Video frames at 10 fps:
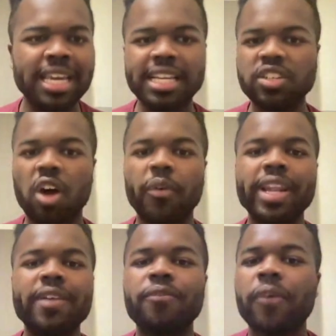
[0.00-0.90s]
He's
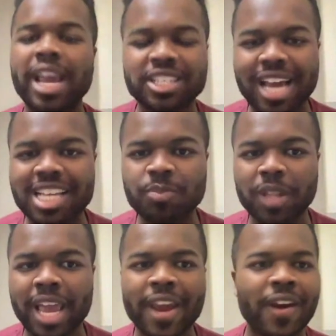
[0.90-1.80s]
already a franchise
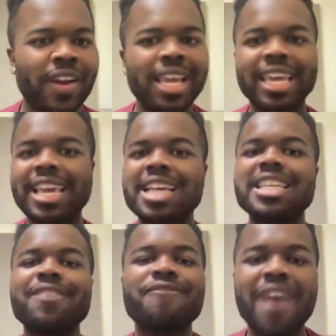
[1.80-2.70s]
player. He has
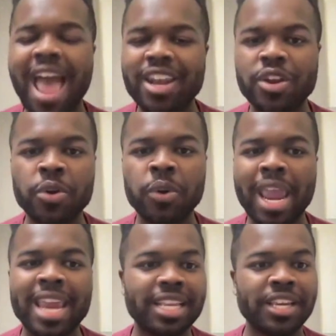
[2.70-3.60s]
a fat new
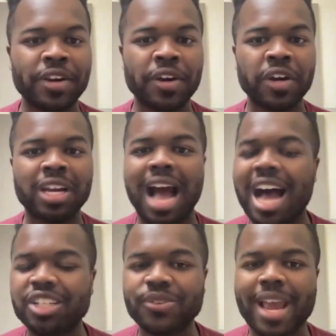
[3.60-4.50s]
8-year
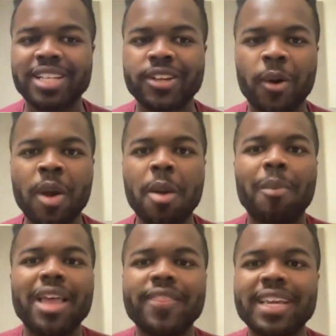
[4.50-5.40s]
contract. So
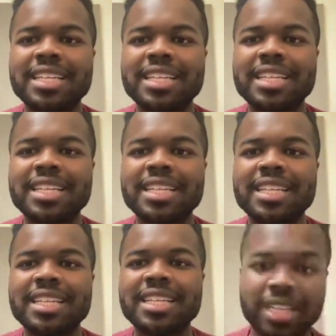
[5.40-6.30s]
my is like, I'm not
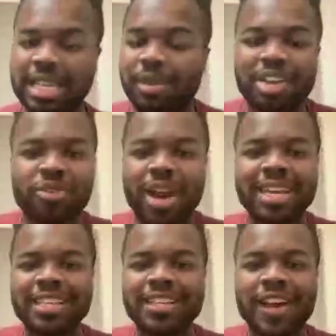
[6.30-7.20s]
expect Trevor
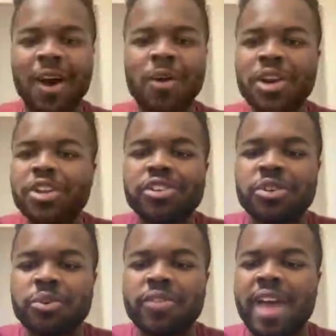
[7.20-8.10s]
Zegras. I'm not trying
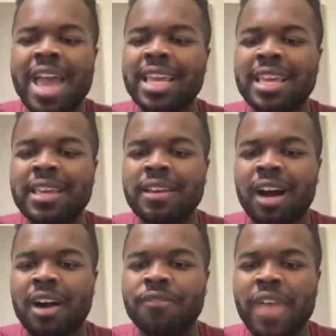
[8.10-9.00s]
to,
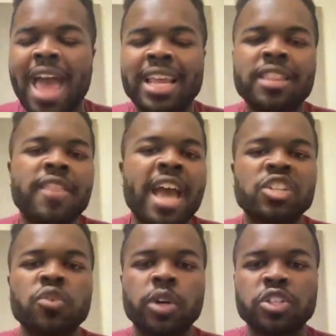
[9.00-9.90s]
do any
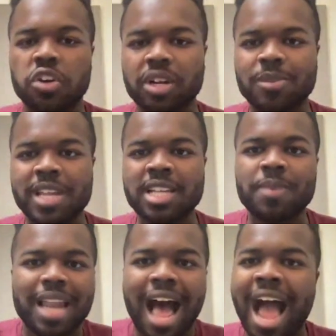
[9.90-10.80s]
that sort of circumstance,
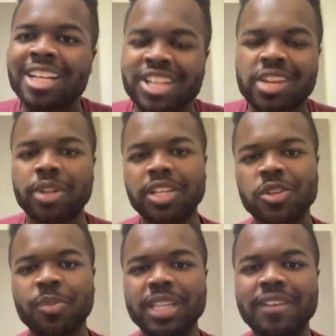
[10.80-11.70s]
but I
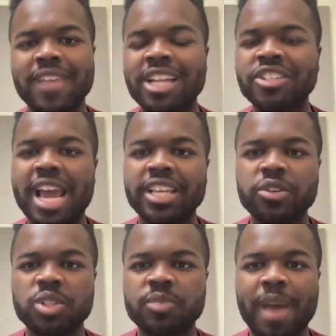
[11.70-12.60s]
genuinely do believe that Jack
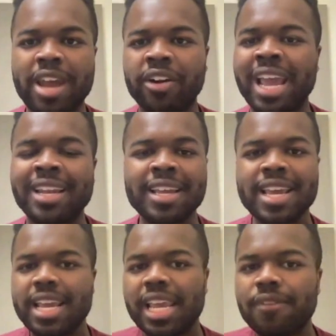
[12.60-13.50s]
Hughes is better. And
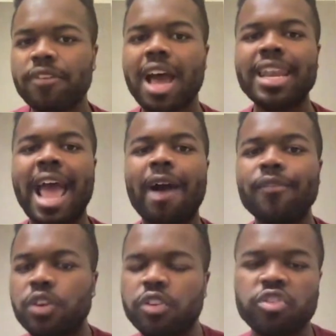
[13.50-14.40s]
if not now,
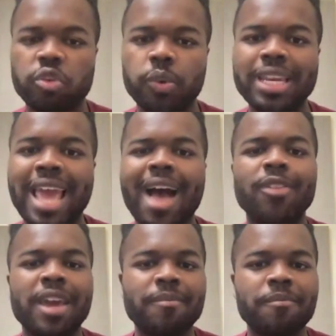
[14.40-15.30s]
if you disagree
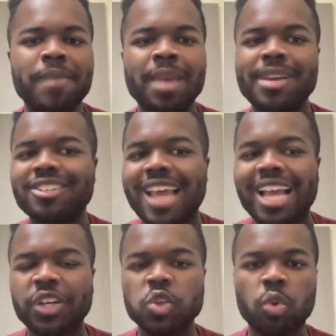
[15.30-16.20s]
now, then maybe
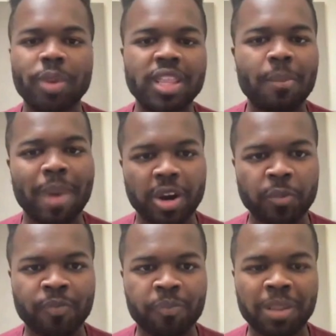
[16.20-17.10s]
Jack Hughes will be the
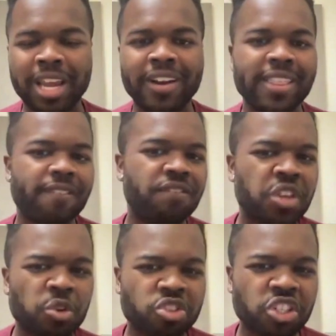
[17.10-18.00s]
better player in the
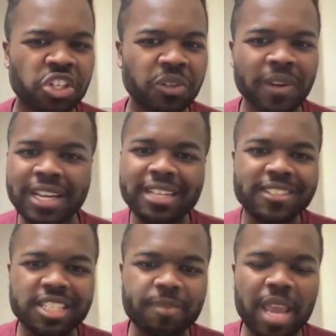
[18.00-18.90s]
future.
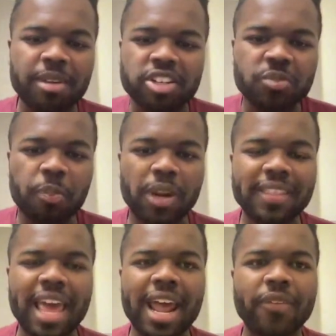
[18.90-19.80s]
Just putting
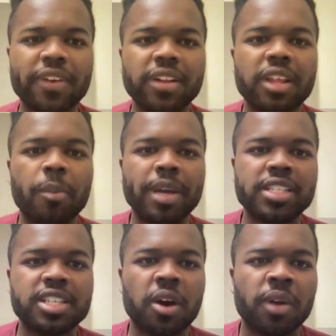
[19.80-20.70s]
that out there a little bit.
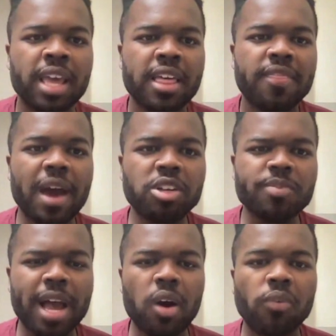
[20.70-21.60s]
So that was
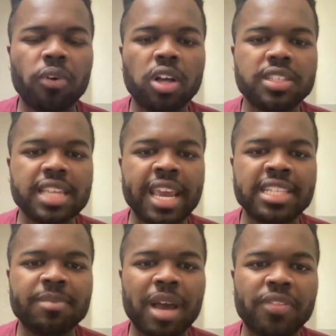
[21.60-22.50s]
my overall
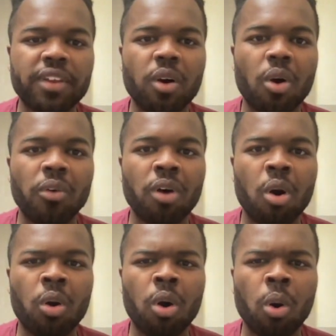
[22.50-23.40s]
stance about the
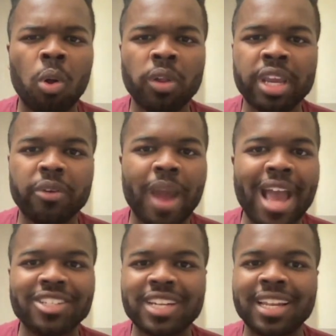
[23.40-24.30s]
whole
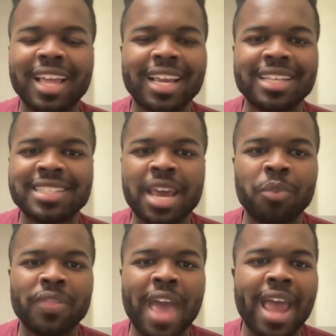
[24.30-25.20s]
interaction. Like I said,
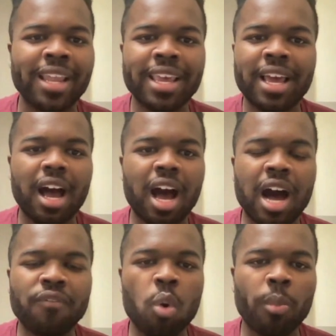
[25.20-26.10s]
when that
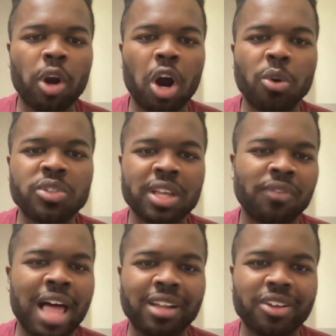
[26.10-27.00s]
former host
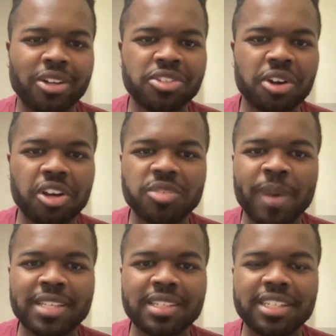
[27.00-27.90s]
of Locked On Sharks
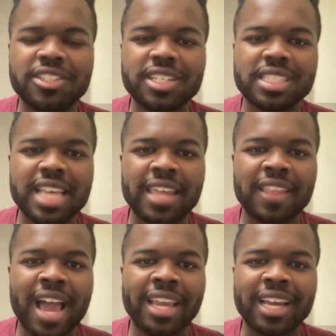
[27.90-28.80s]
basically just said,
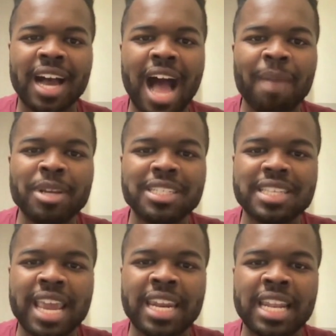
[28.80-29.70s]
like, I'm
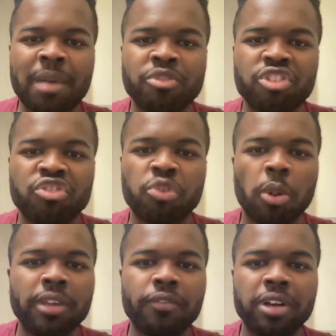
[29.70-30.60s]
insane and I'm just
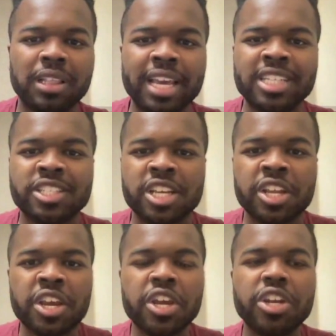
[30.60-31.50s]
trolling for clicks
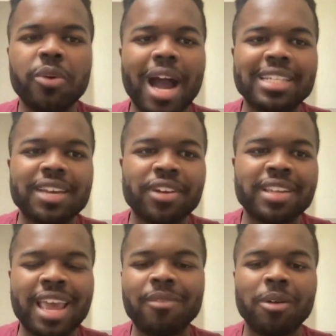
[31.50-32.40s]
to new heights every
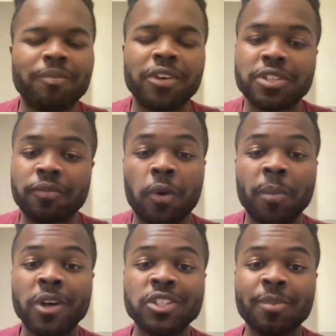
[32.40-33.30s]
day. Well, first and
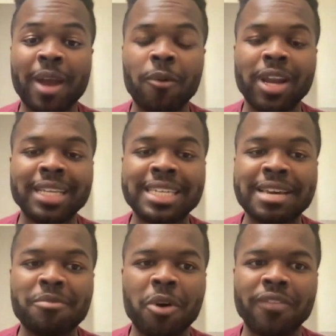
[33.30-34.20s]
foremost, you might want to
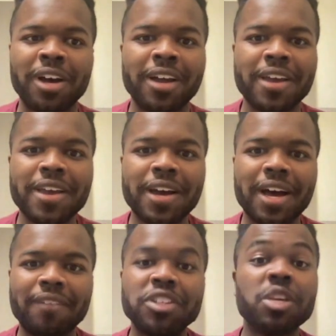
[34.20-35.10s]
get more
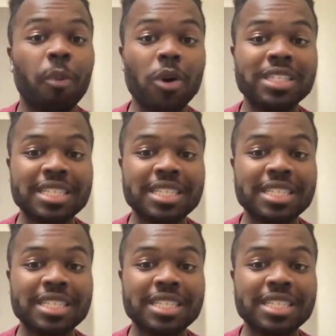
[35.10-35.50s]
of a support